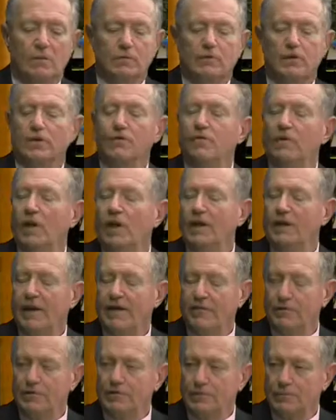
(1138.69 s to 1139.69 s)
Chick-fil-A
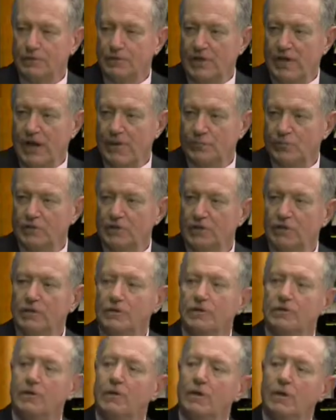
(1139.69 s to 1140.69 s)
gave us some
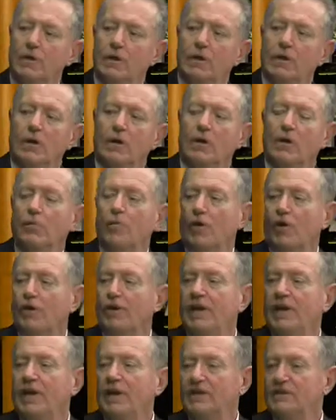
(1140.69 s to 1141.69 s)
sandwiches, Burger
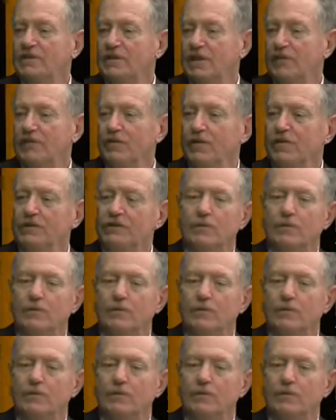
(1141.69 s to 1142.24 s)
King's given us